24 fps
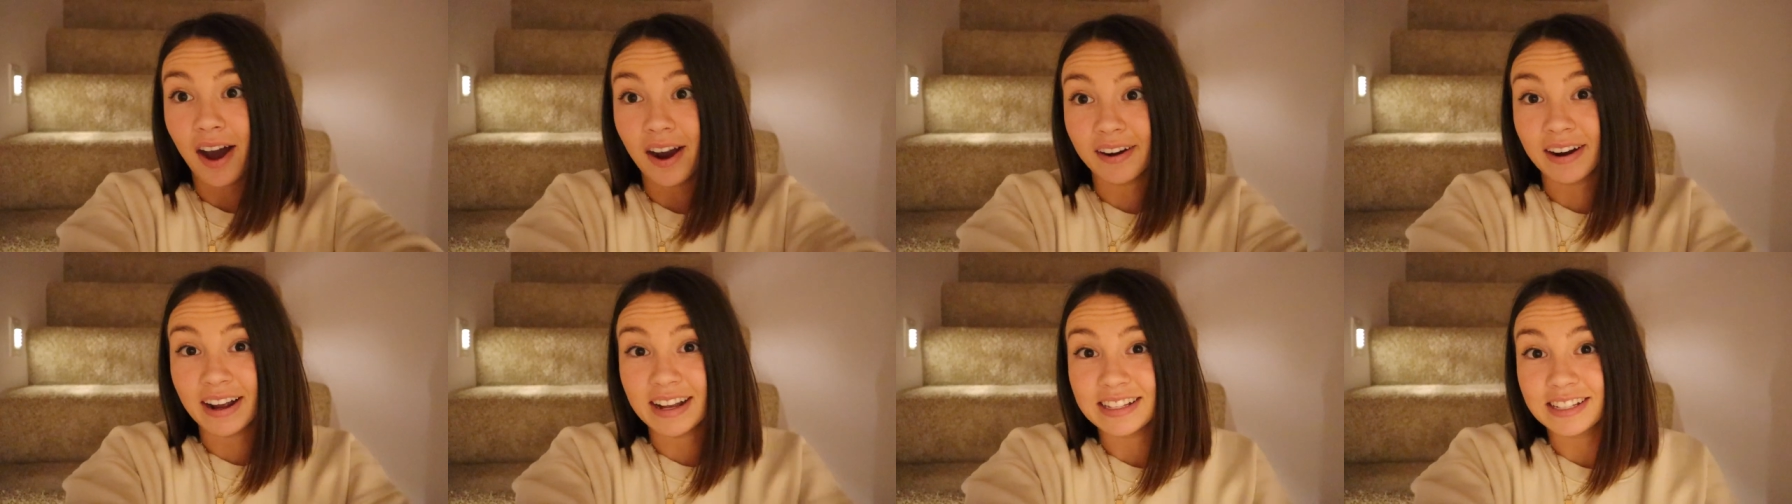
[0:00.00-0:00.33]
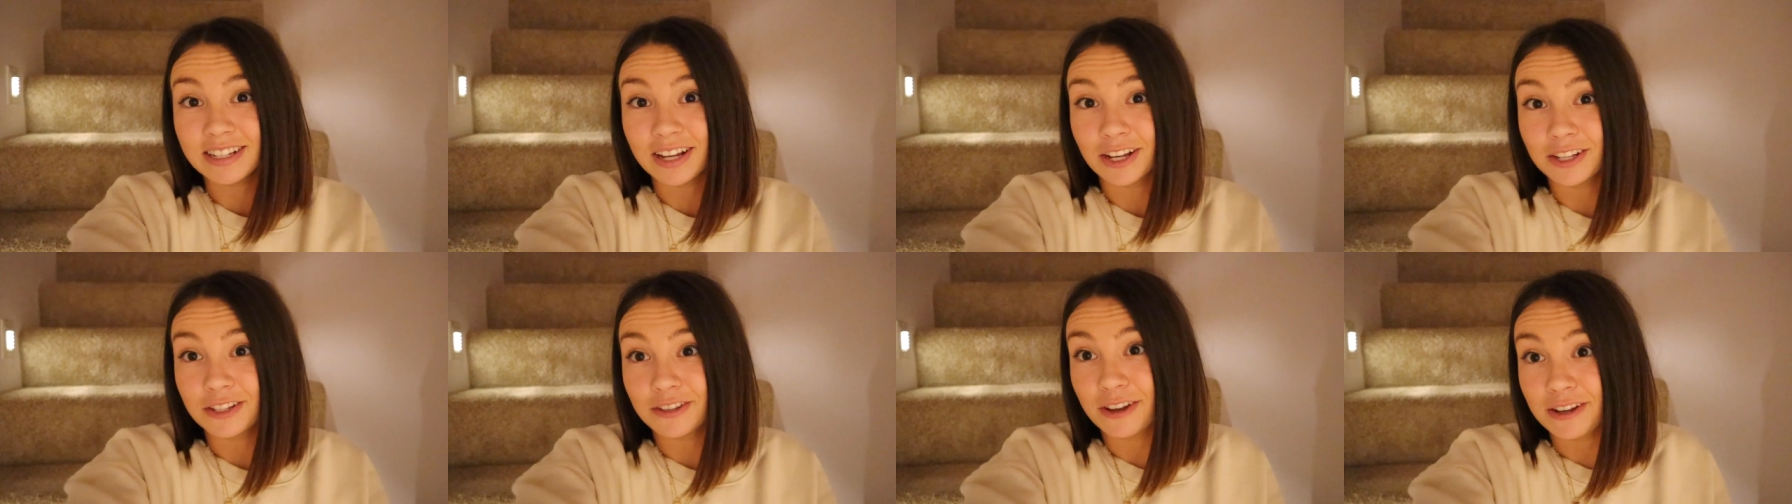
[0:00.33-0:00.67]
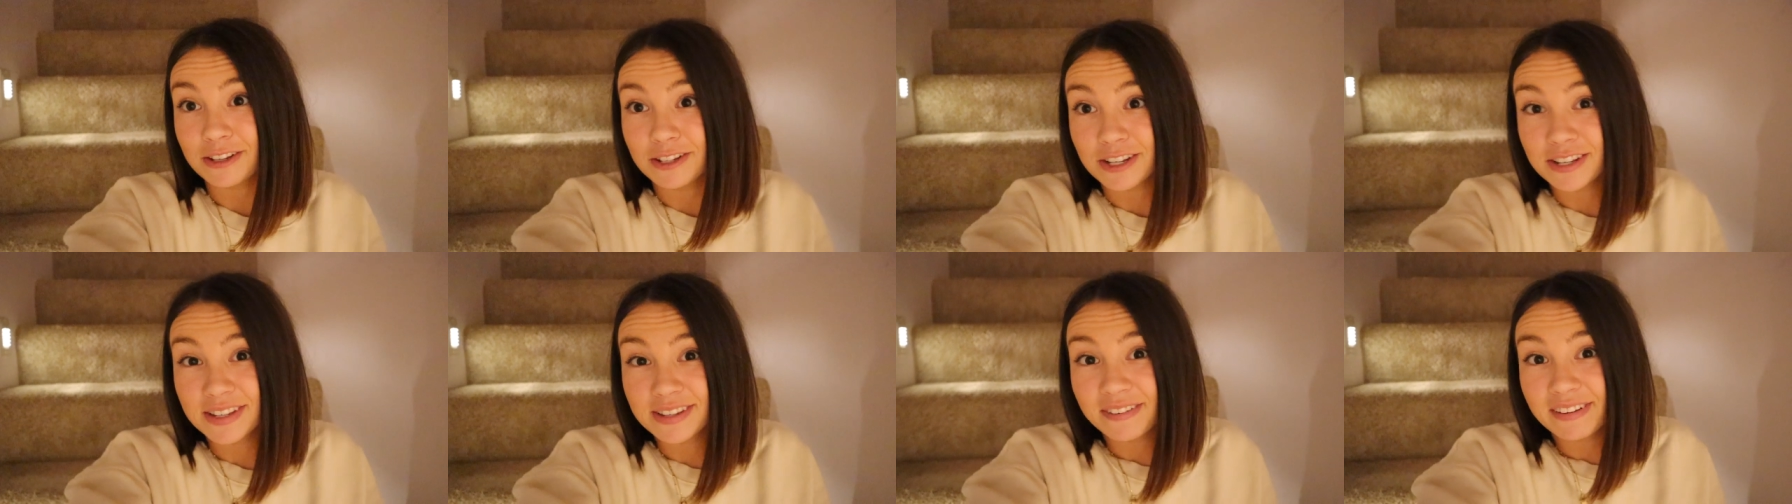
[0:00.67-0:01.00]
Alright y'all, so
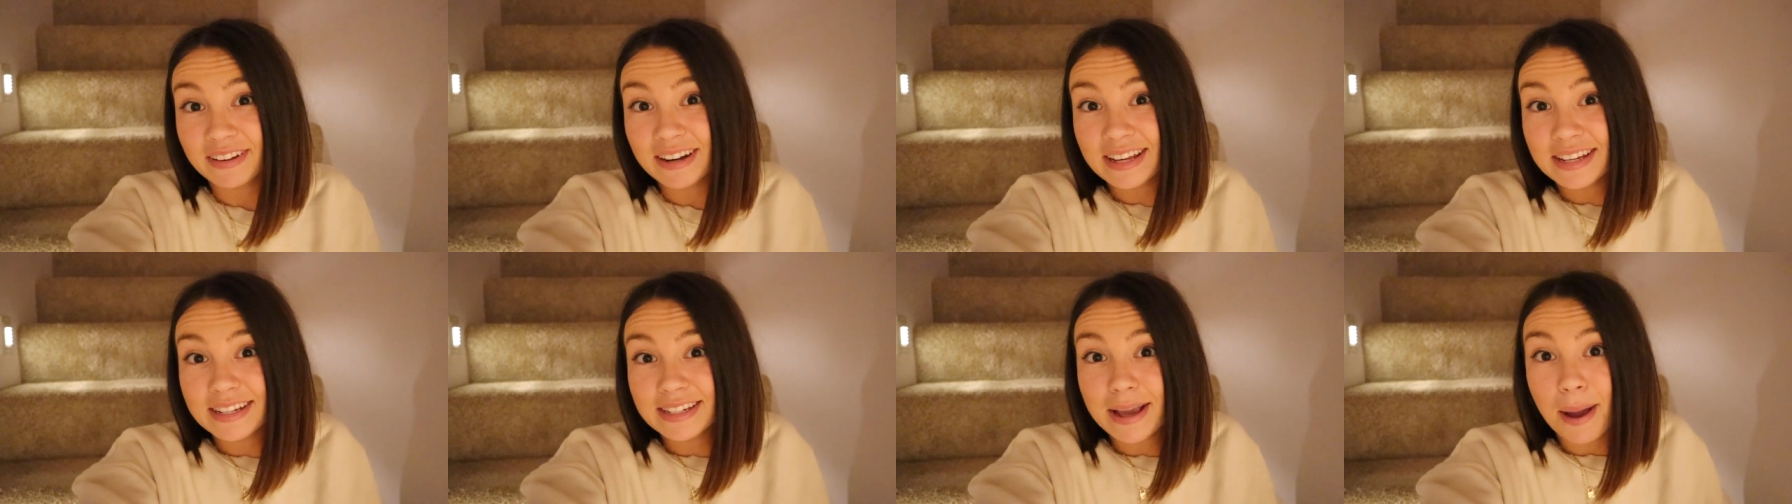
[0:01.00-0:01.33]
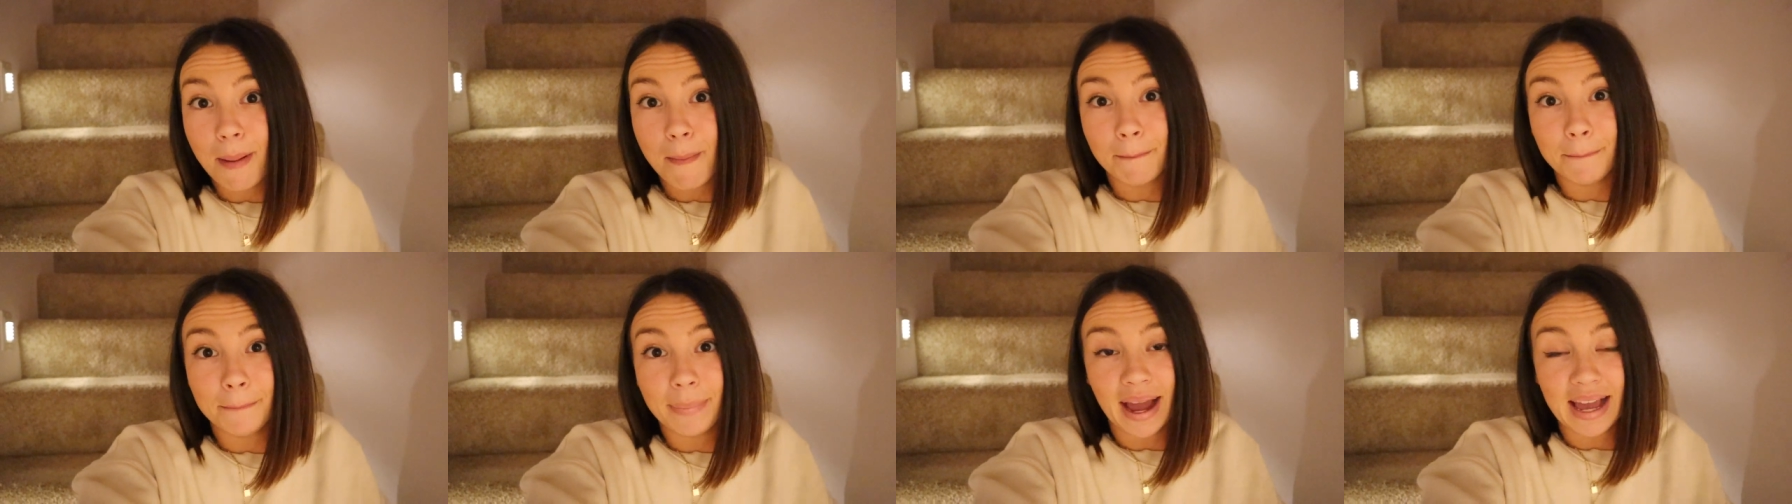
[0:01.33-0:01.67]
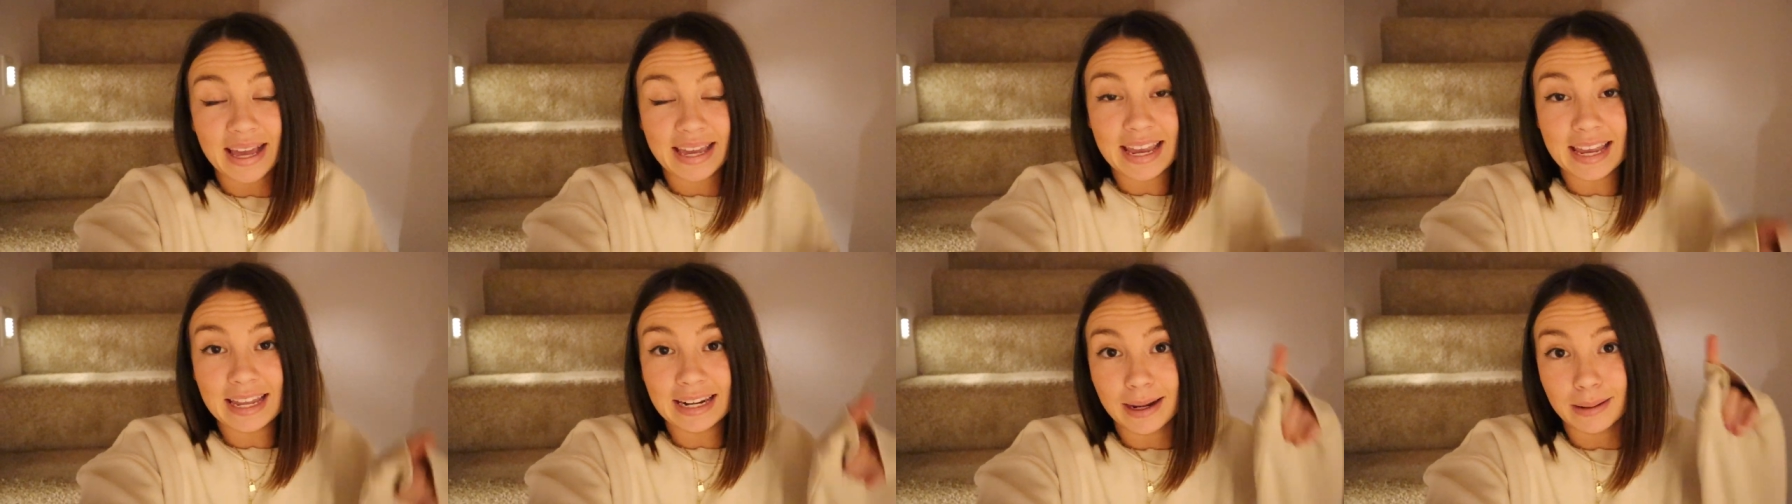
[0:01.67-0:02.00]
I just finished
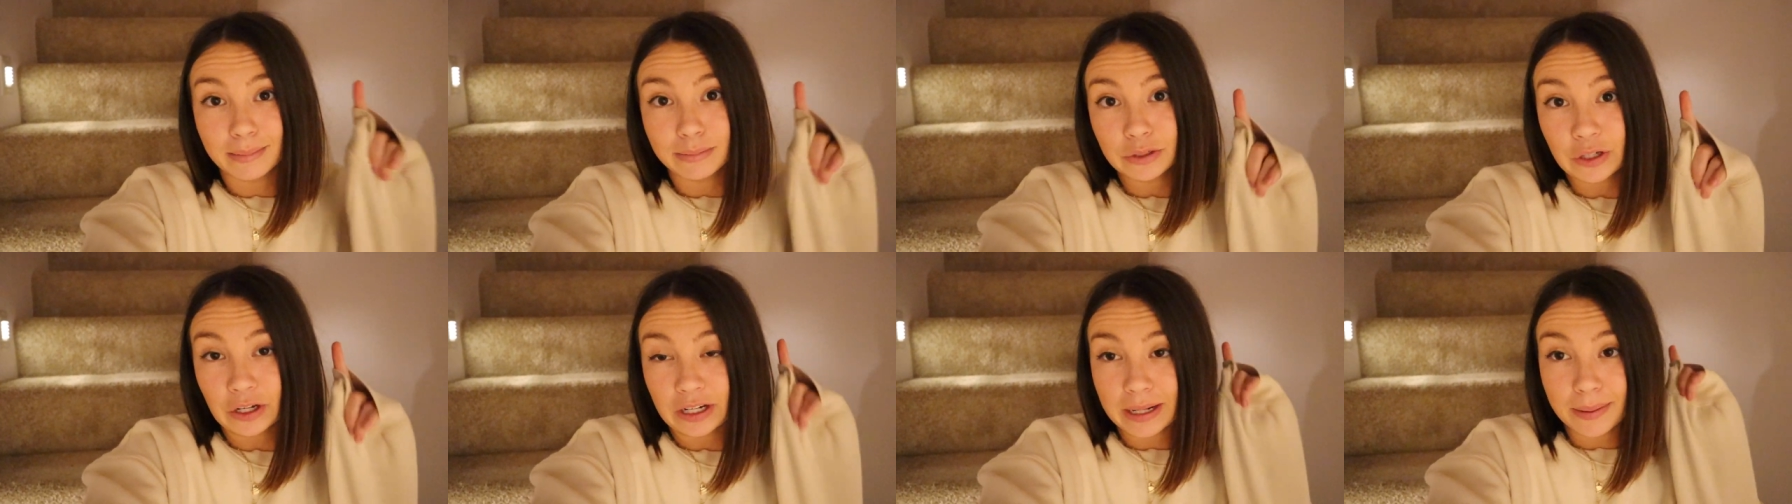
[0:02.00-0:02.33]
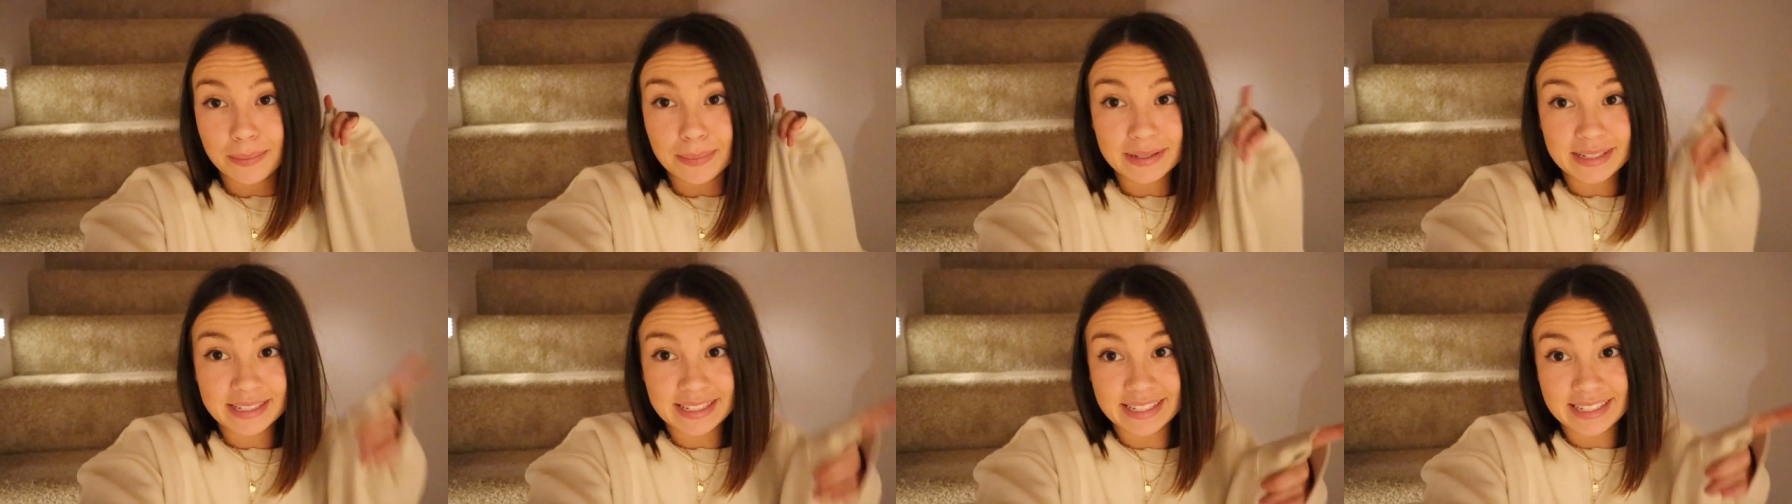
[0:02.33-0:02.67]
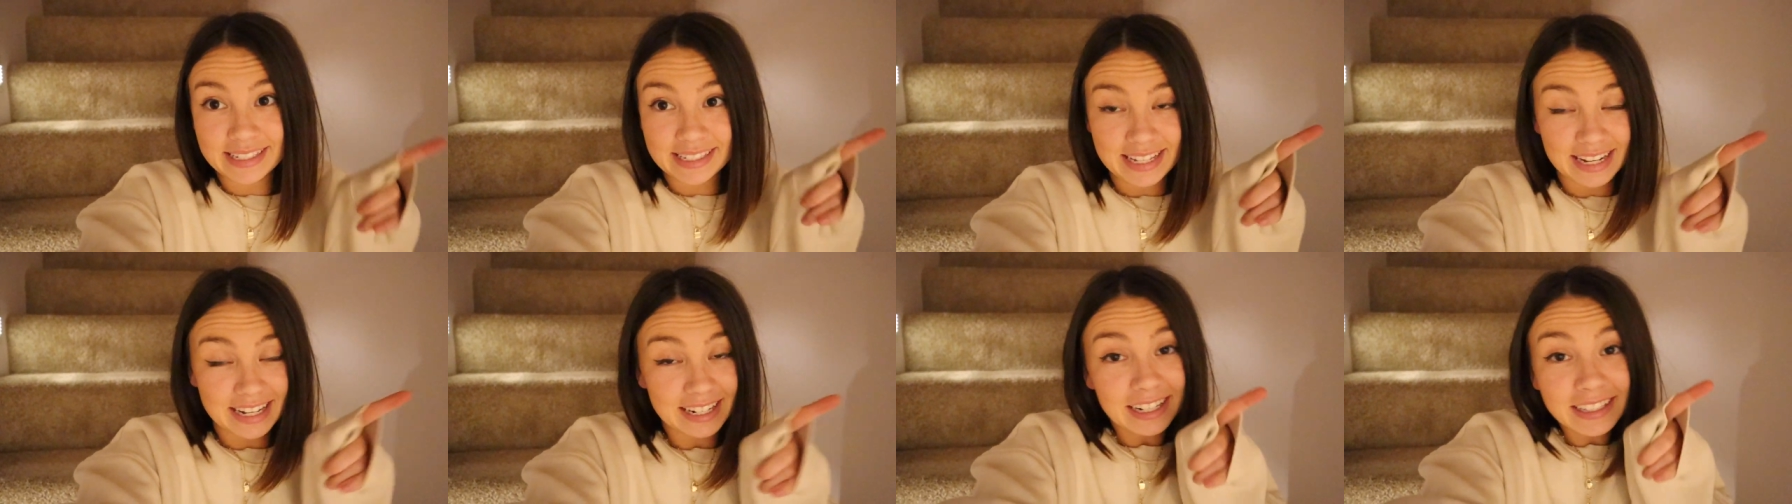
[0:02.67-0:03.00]
biking. I'm straight up
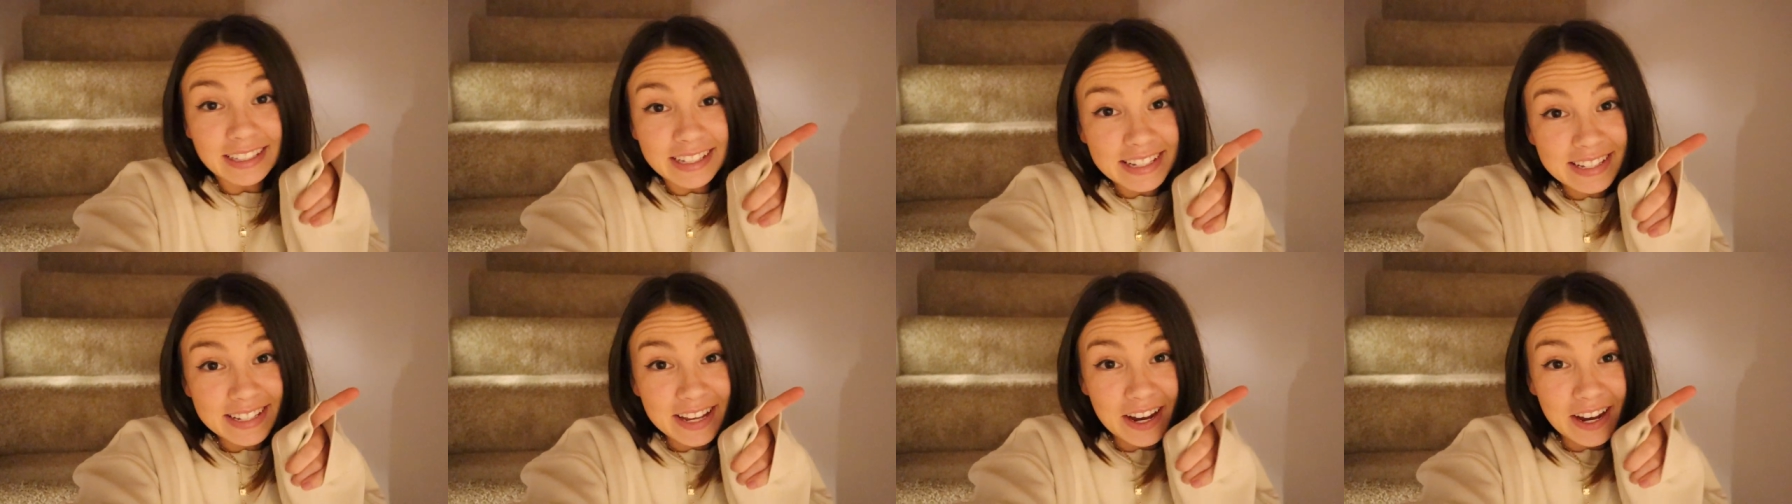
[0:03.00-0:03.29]
sitting on the